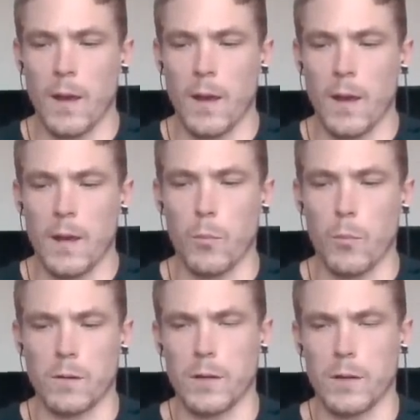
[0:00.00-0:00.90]
they move
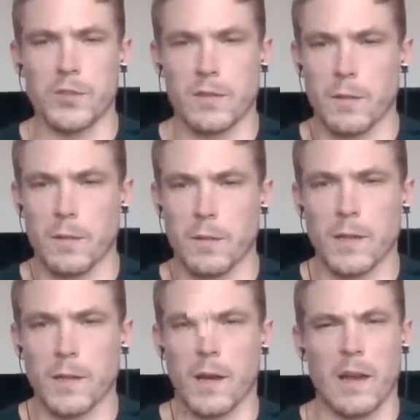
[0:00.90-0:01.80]
their lips or something
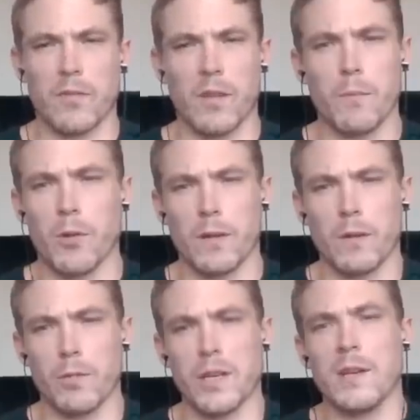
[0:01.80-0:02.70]
like that after they put out
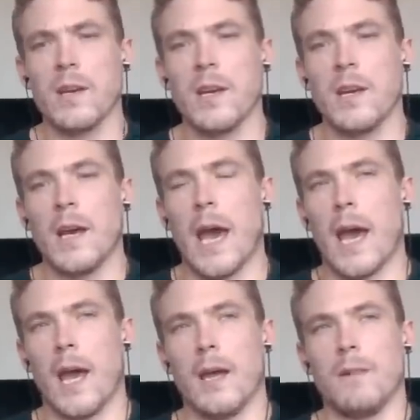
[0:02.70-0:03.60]
the bet,
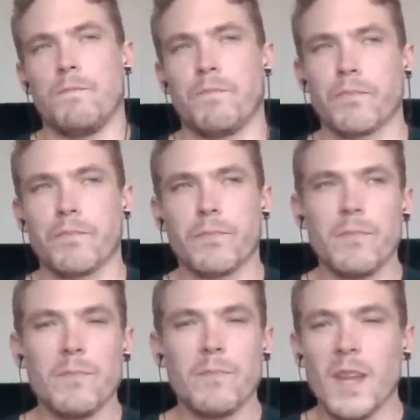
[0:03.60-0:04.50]
and
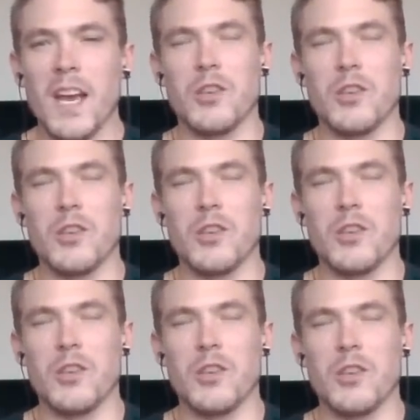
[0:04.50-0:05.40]
and you think
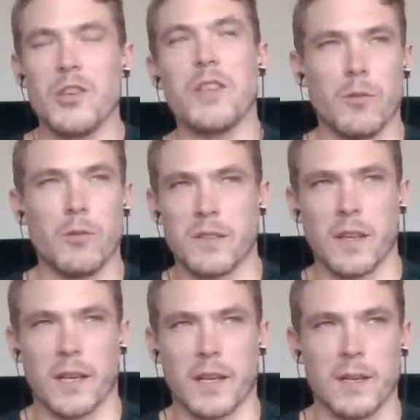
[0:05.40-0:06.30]
there's you think
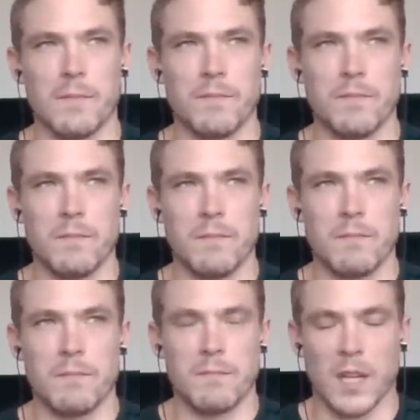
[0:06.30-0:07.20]
there's like a
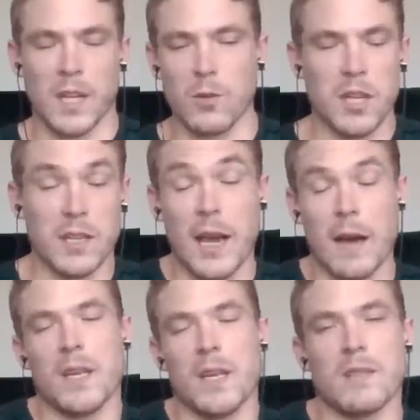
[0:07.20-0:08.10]
Like you think that
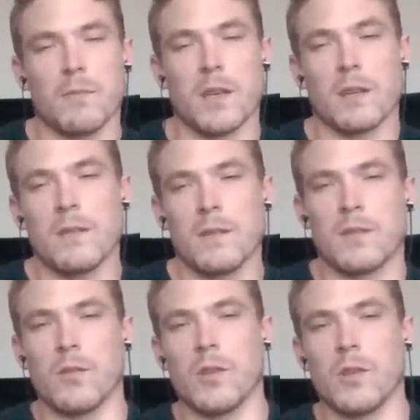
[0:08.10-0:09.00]
means something,
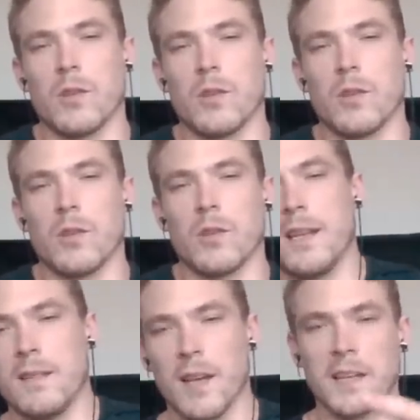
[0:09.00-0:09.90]
so you can
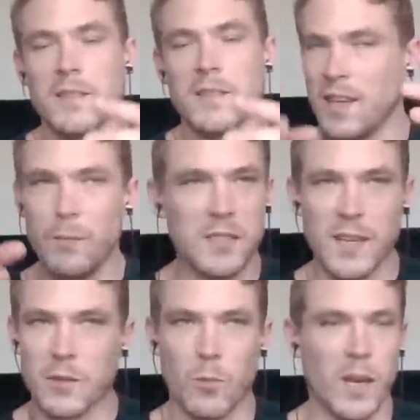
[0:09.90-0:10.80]
assign like the same
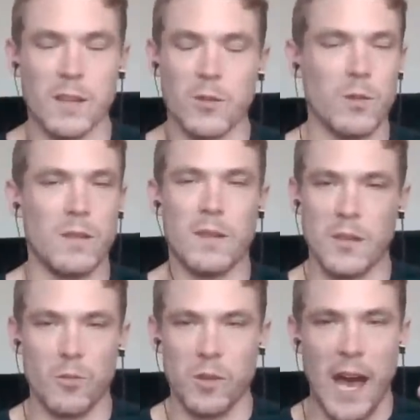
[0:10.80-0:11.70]
exact way that you would that
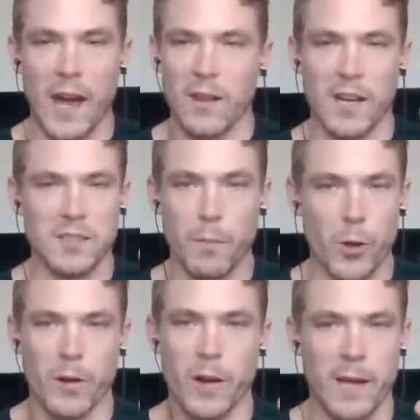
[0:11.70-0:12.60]
you would analyze a
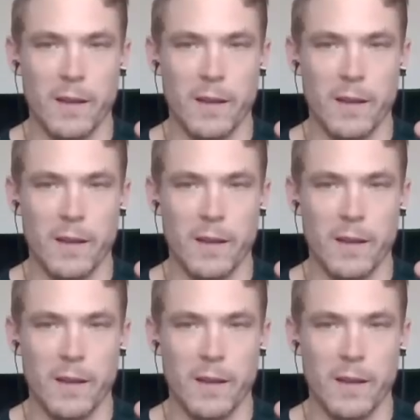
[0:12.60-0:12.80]
poker hand.